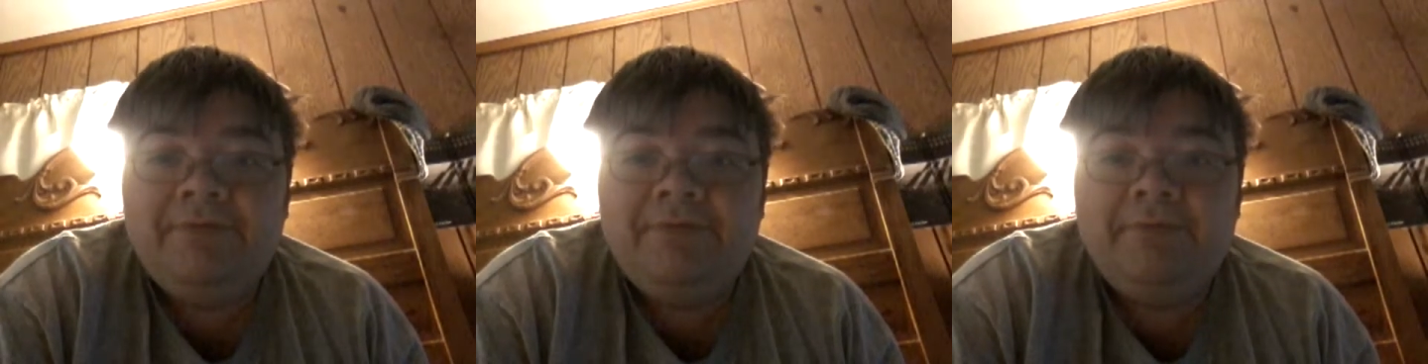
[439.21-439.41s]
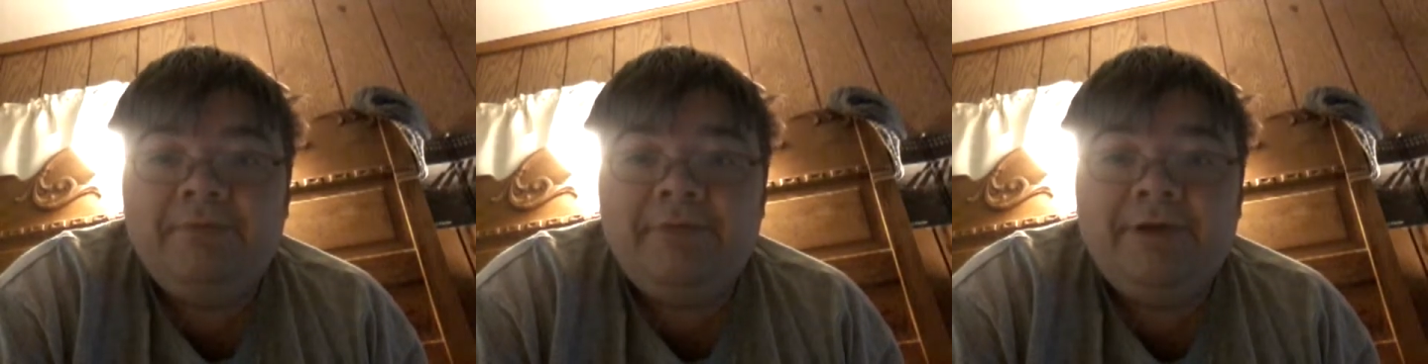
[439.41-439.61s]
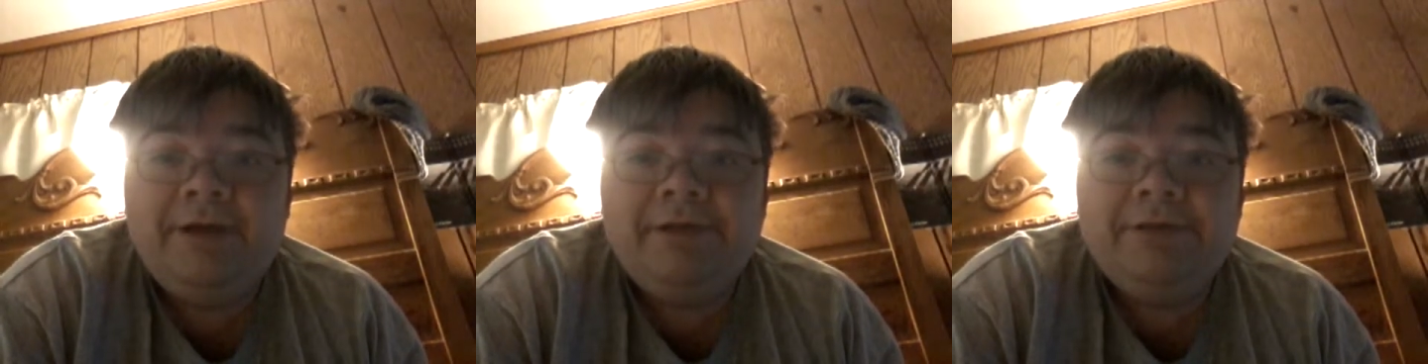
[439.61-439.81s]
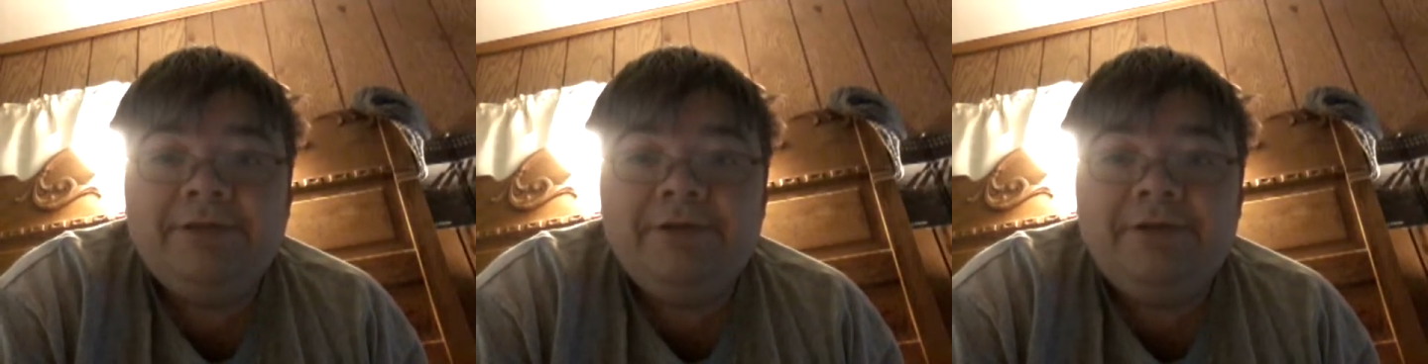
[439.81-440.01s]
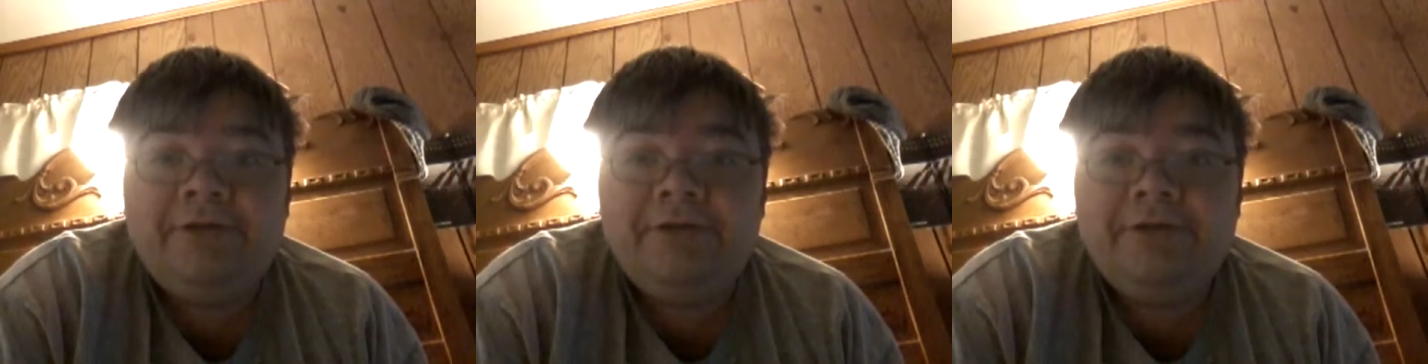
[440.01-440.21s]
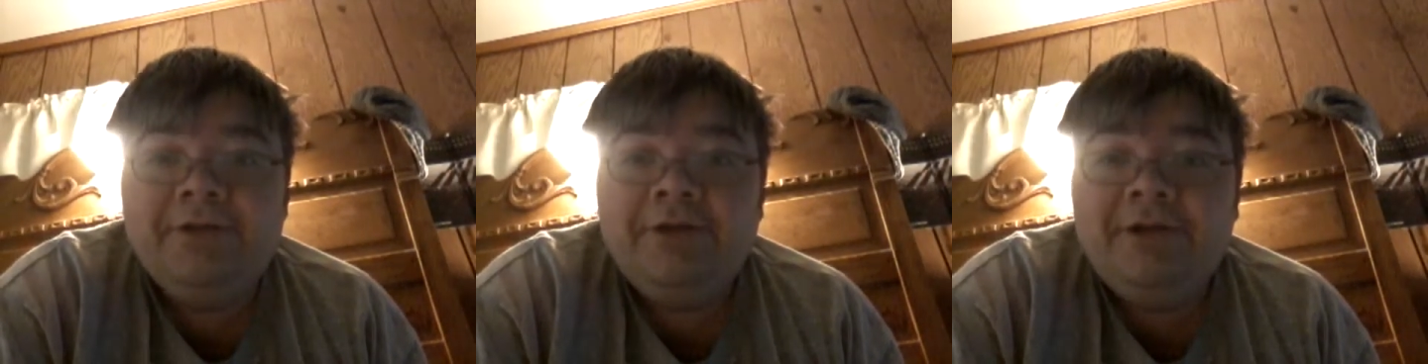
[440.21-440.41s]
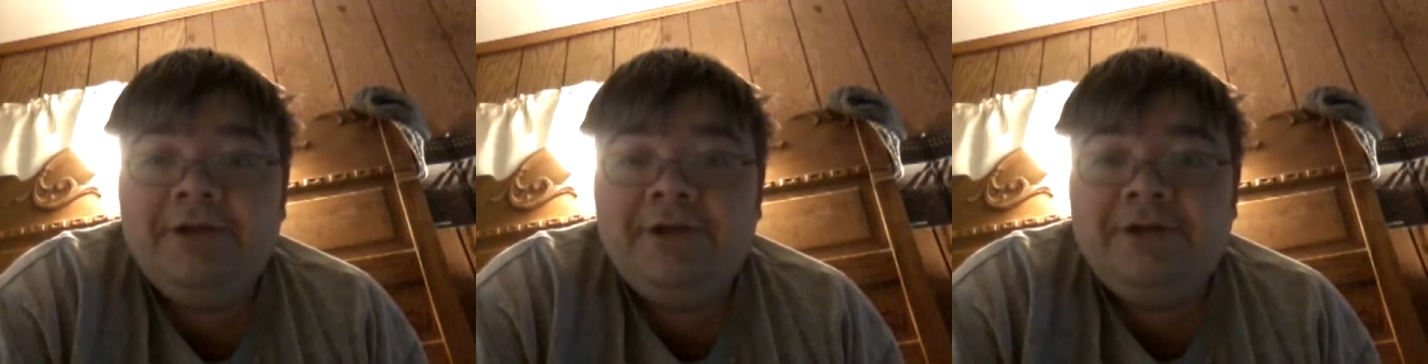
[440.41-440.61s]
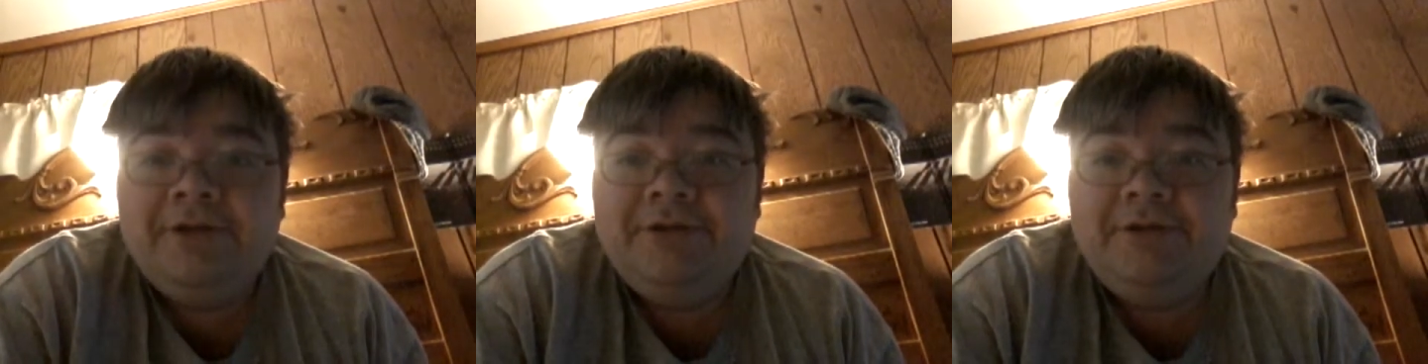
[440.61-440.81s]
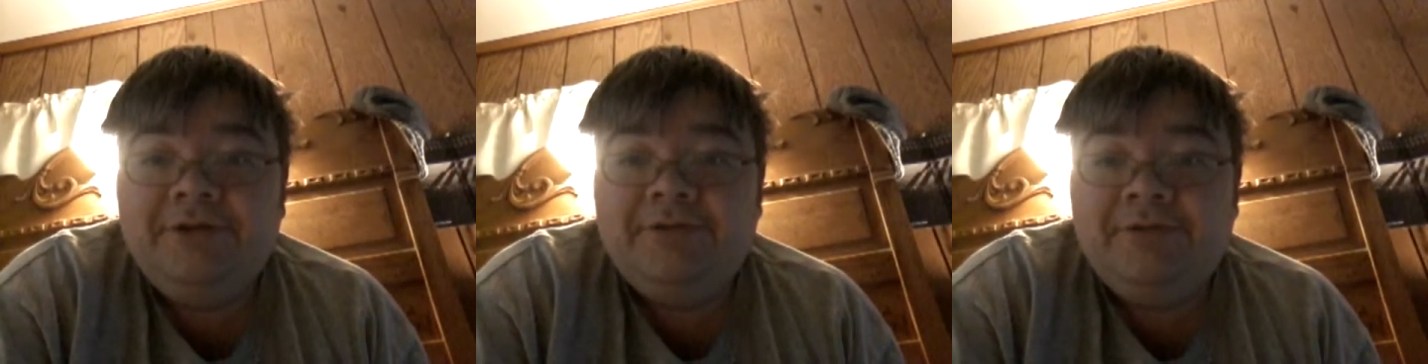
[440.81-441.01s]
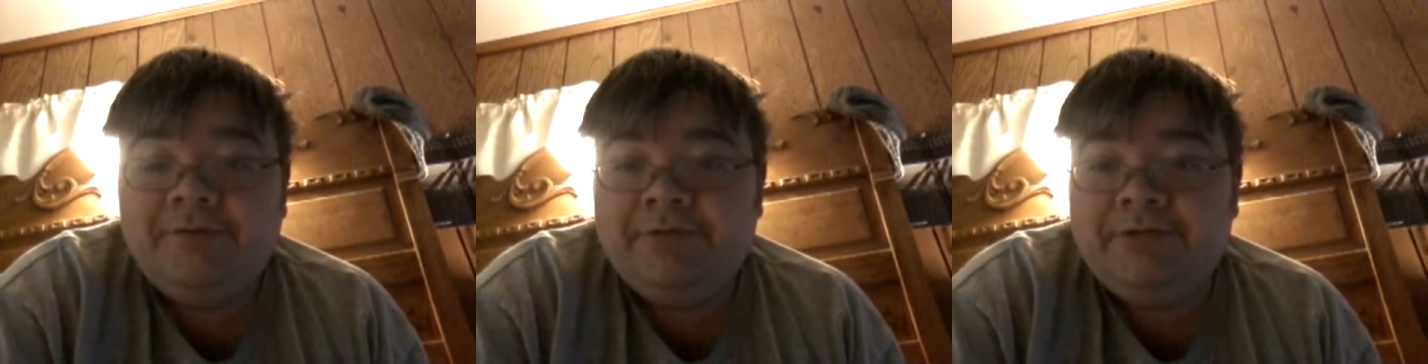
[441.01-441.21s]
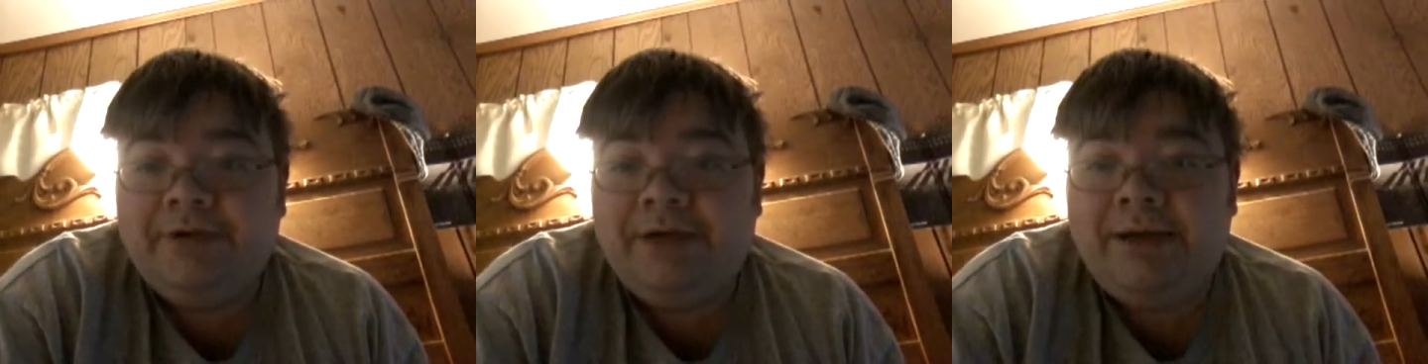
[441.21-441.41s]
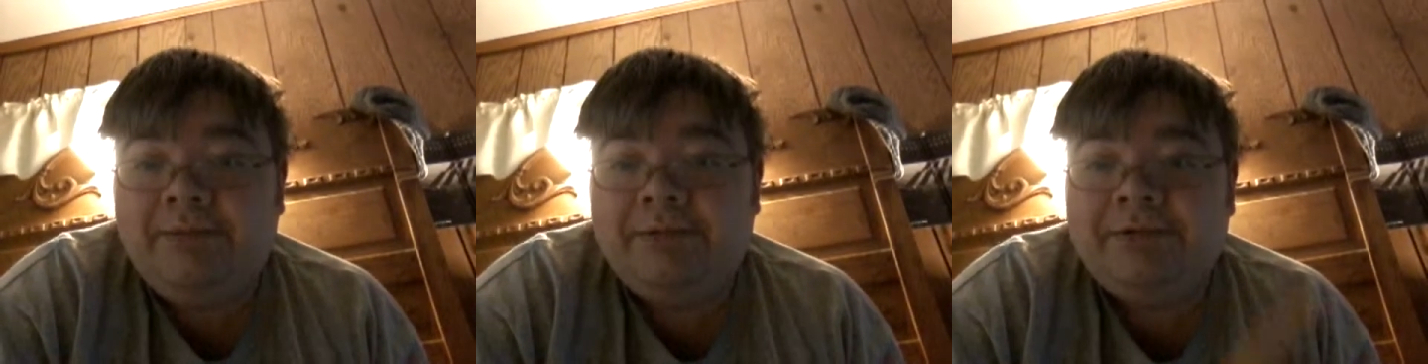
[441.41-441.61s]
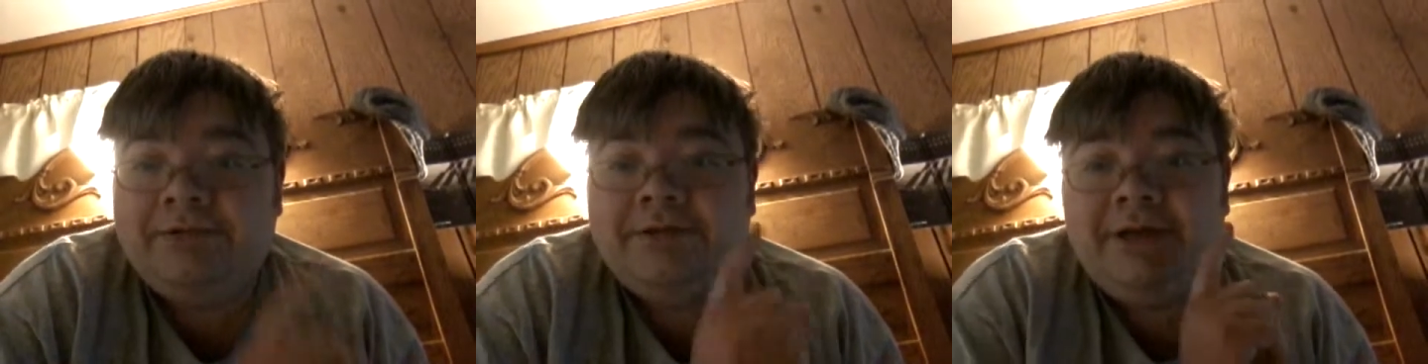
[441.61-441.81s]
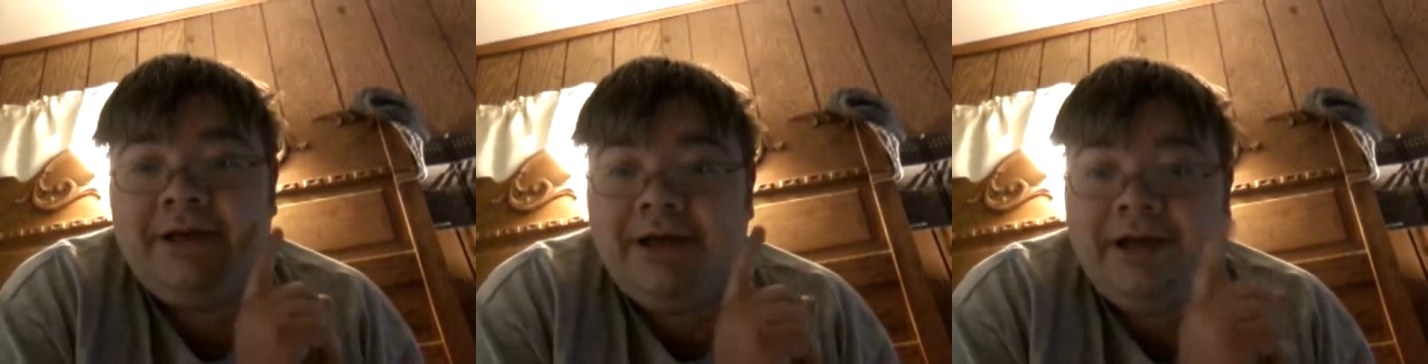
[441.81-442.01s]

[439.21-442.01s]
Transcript: from what I saw, two subscribers.